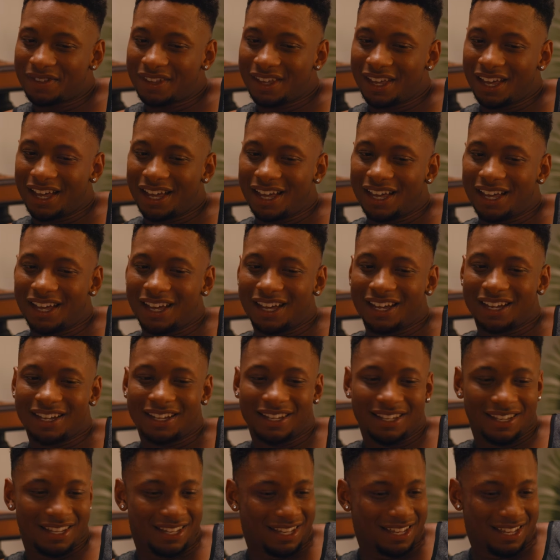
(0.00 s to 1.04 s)
uh,
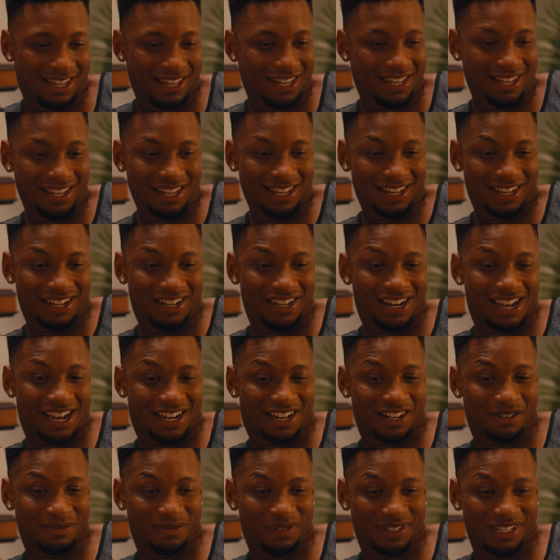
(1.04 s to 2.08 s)
you're not
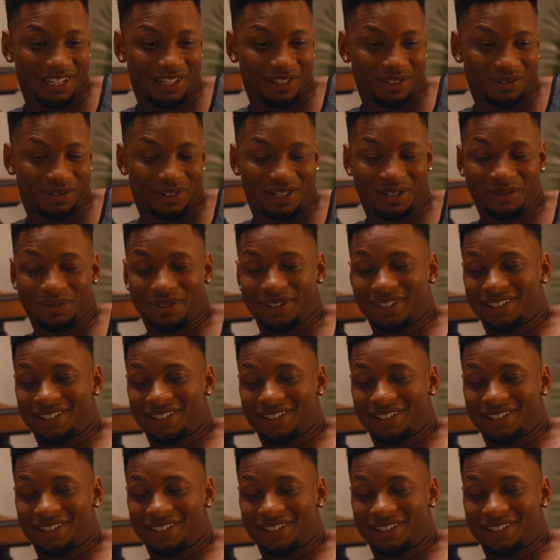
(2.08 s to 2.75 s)
gonna believe the one I'm gonna